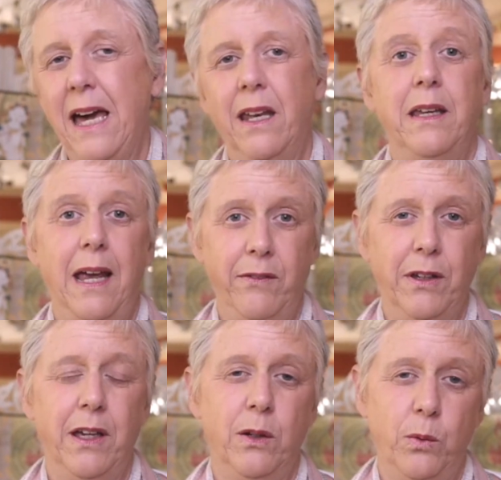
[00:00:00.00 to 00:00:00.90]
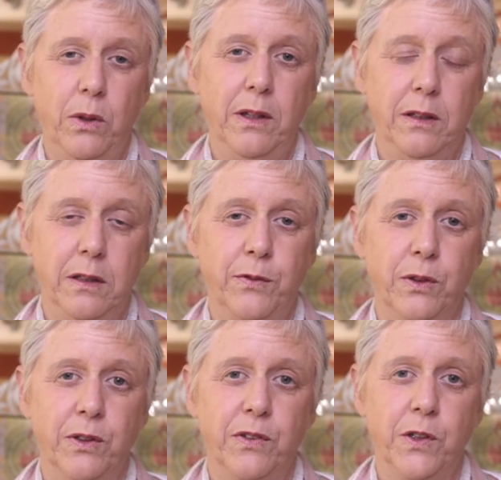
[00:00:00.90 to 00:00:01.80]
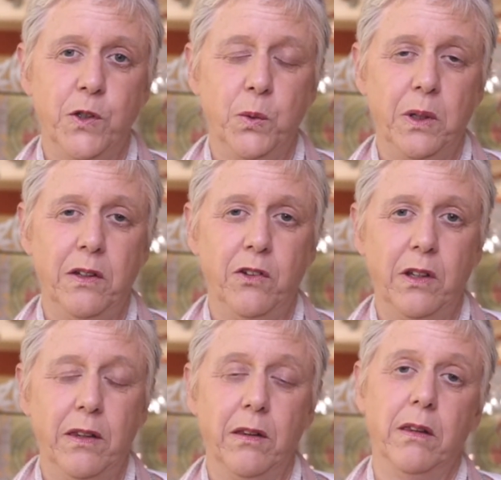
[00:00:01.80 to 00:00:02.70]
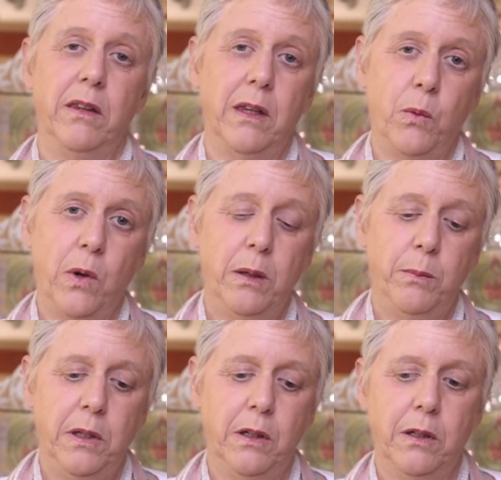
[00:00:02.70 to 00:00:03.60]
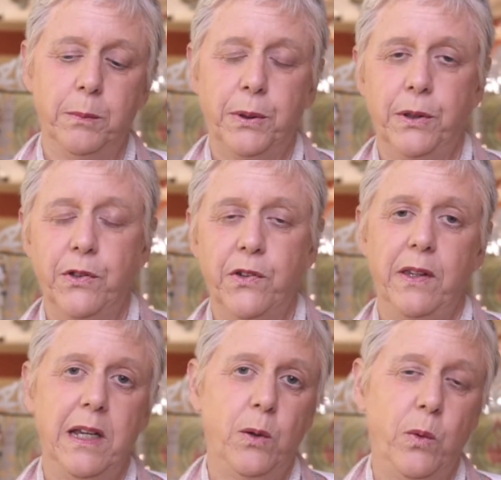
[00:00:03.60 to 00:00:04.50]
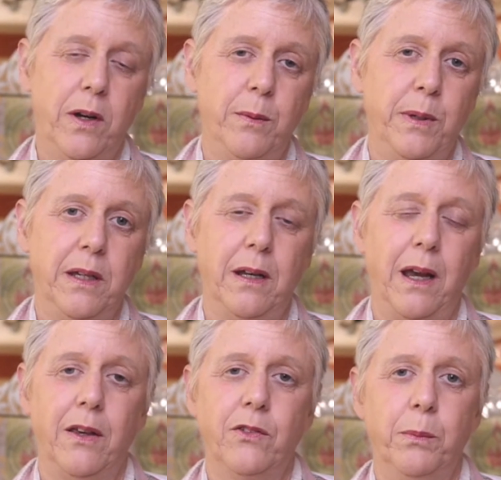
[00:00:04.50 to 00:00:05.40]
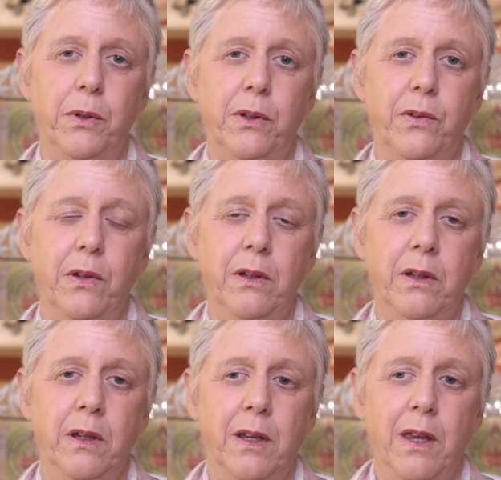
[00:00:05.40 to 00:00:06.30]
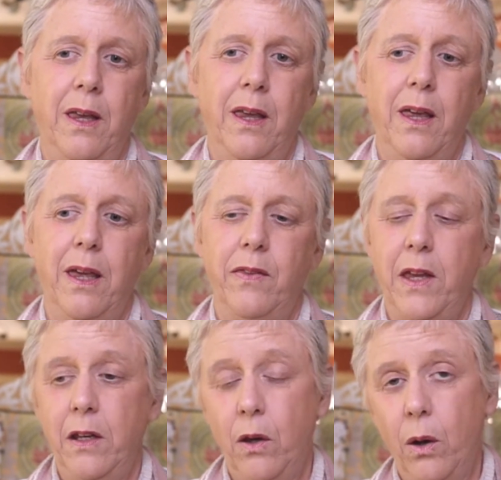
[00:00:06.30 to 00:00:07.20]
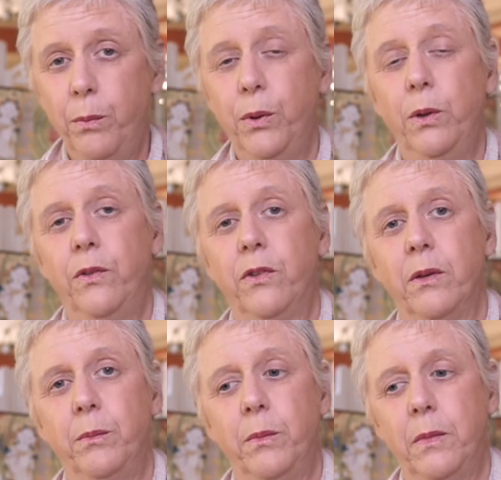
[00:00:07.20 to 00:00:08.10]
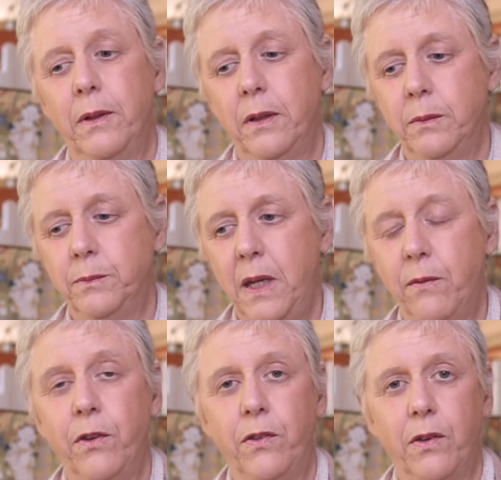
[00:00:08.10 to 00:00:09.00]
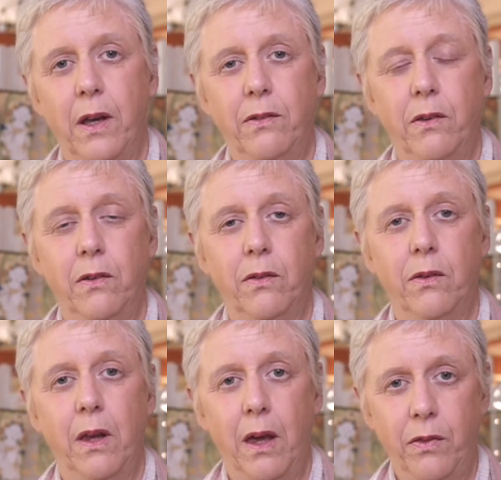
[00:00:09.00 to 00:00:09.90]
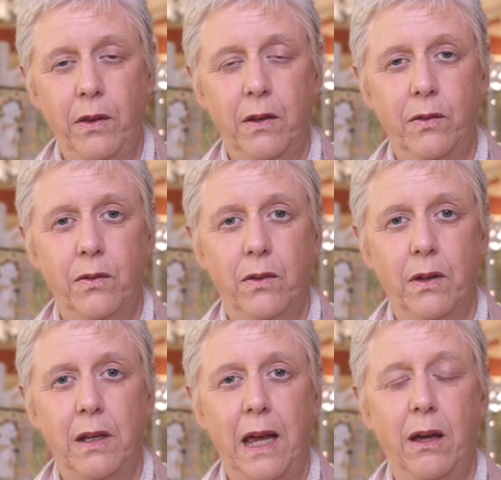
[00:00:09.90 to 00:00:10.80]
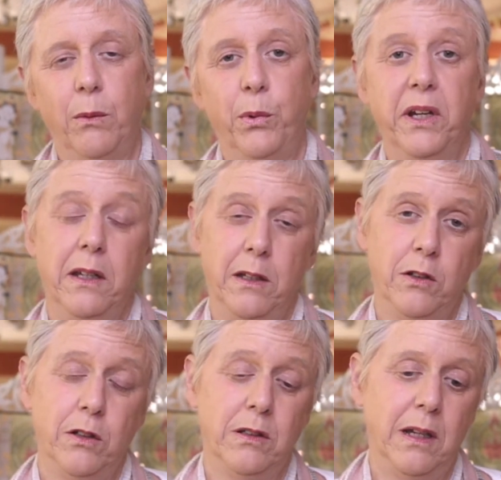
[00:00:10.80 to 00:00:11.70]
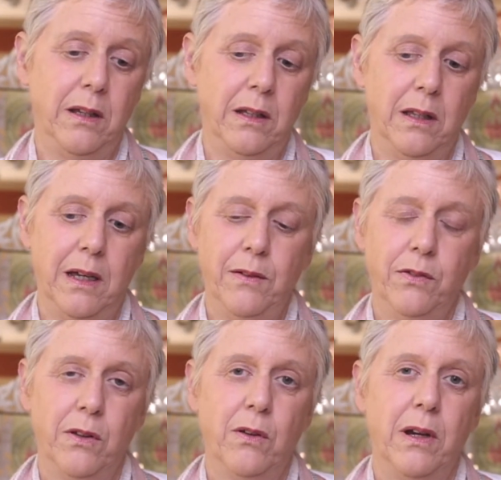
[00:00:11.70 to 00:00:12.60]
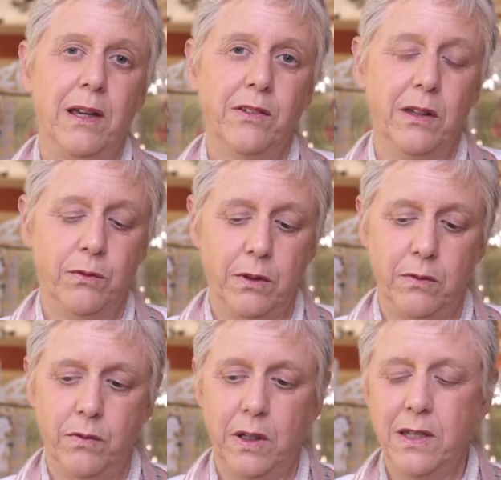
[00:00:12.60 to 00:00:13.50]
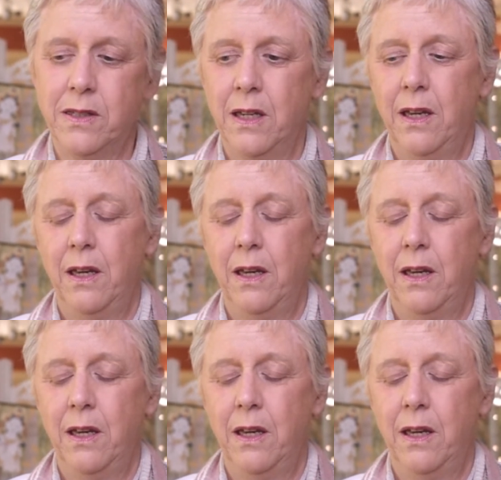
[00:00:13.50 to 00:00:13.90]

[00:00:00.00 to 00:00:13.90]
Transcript: navigate a really difficult situation ethically. They want to be a good person. They don't want to be a nasty person. And they know Buddhism emphasizes ethics and how to bring it into your daily life, so they're asking for advice.